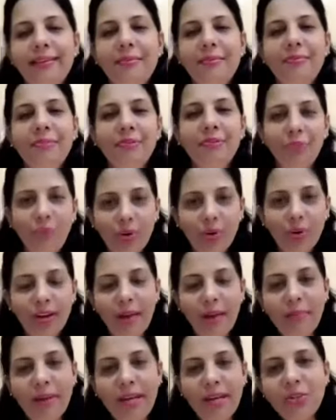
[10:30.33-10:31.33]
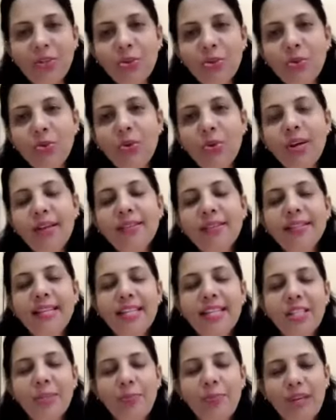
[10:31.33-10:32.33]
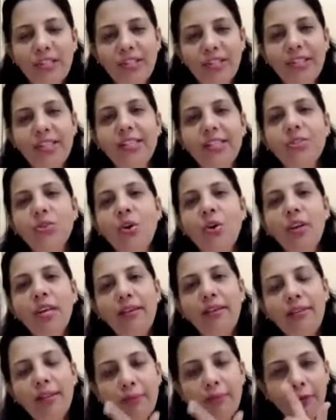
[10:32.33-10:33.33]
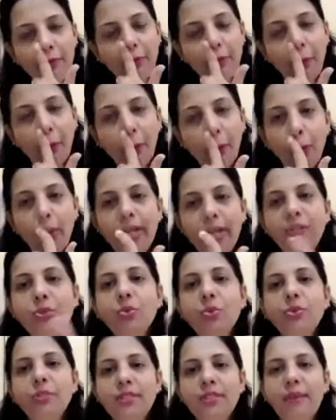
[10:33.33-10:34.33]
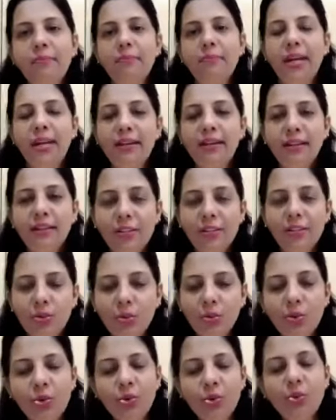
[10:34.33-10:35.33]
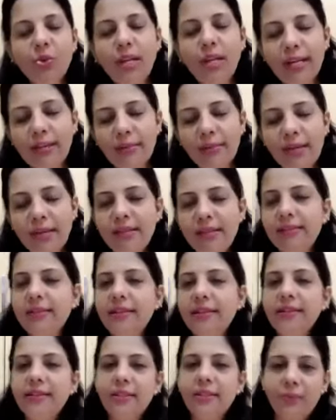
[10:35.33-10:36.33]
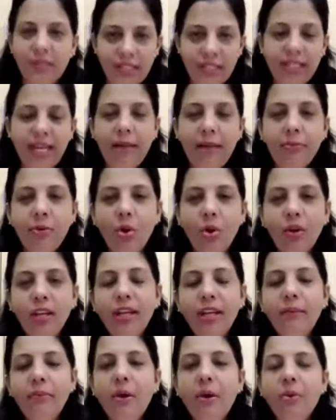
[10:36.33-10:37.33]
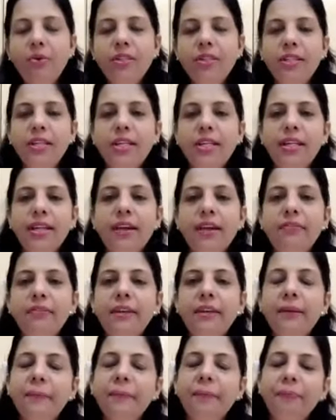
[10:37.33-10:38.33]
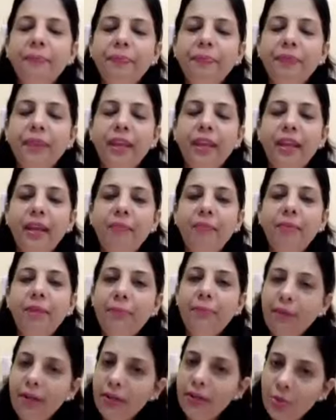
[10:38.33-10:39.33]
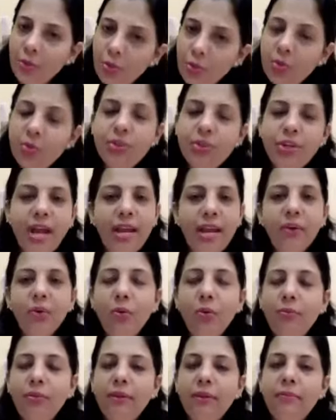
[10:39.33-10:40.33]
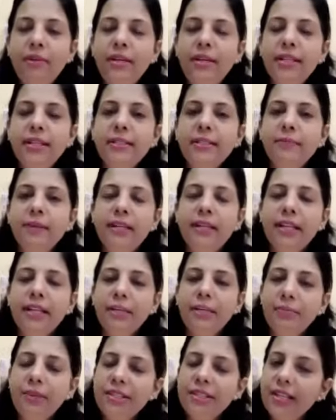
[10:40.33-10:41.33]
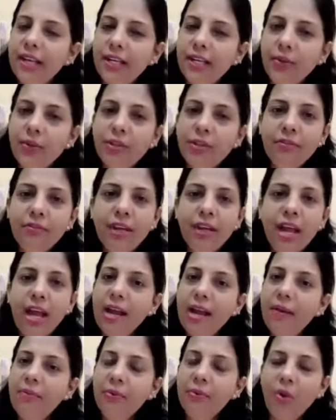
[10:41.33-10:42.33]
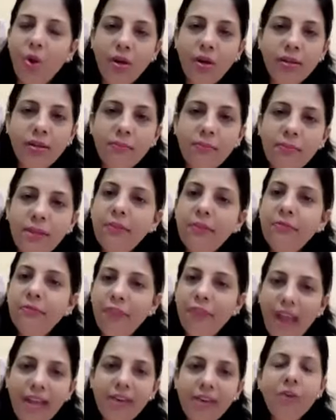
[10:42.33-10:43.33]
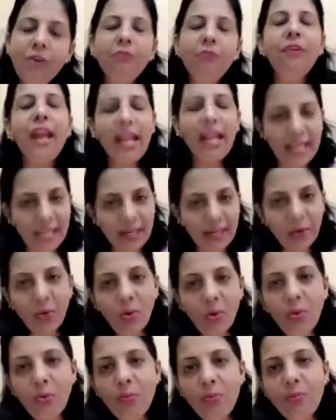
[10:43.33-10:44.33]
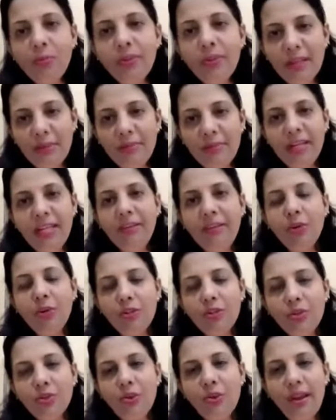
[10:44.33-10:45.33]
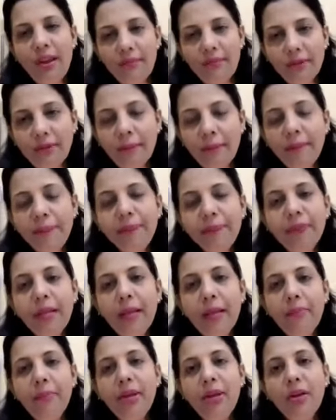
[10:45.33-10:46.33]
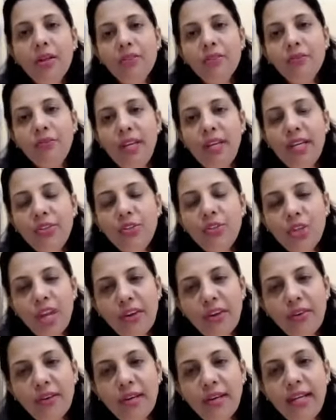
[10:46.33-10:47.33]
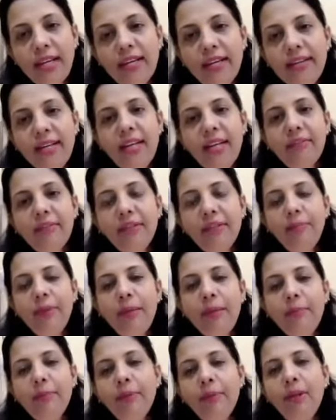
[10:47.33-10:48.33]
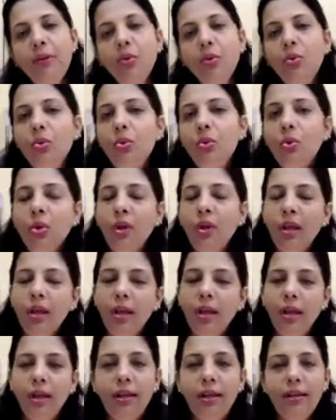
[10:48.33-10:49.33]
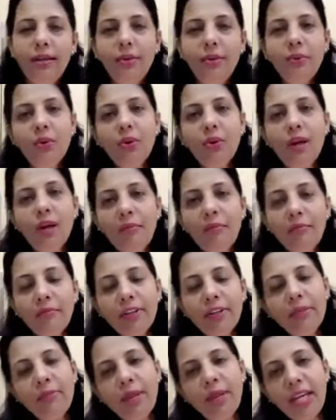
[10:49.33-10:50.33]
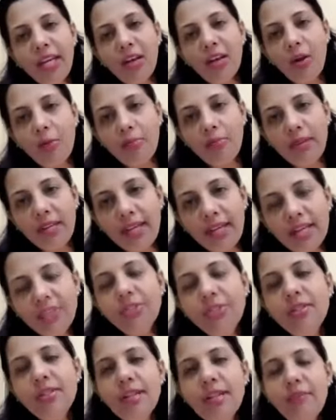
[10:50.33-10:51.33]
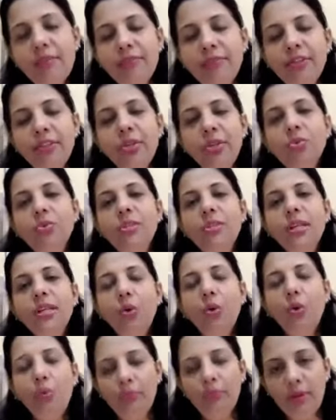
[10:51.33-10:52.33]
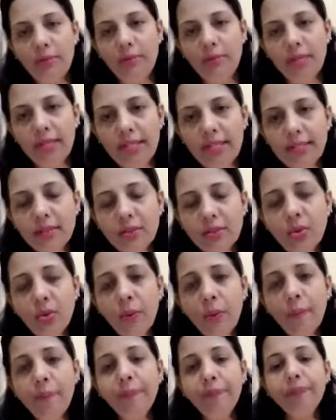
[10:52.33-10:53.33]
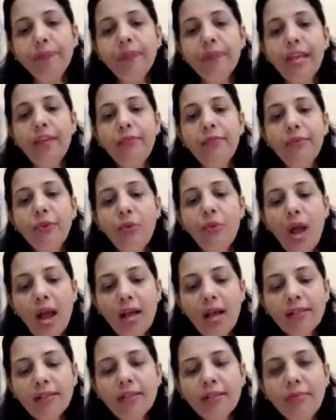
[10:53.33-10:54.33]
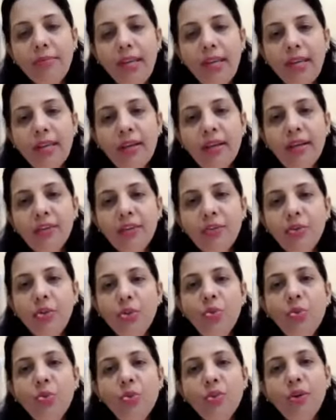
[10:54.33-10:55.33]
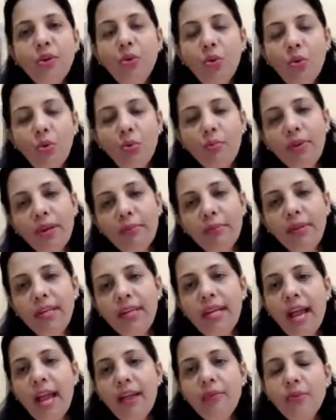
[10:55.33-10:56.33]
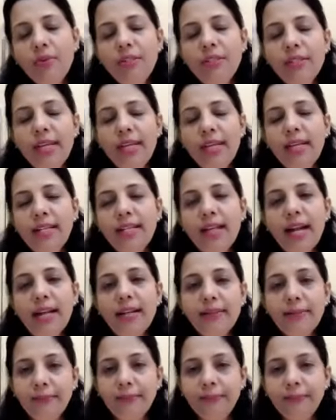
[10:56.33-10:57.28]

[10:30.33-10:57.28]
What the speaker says: before coming to a skin specialist or even before going to some medical store to get a medicine, especially I'm talking about in India where people do try home remedies, but let me tell you, Divya, I am not a big fan of any home remedy whatsoever because we generally deal with people who, come with many complications after using home remedies. So, if you ask me to use a home remedy, I would say that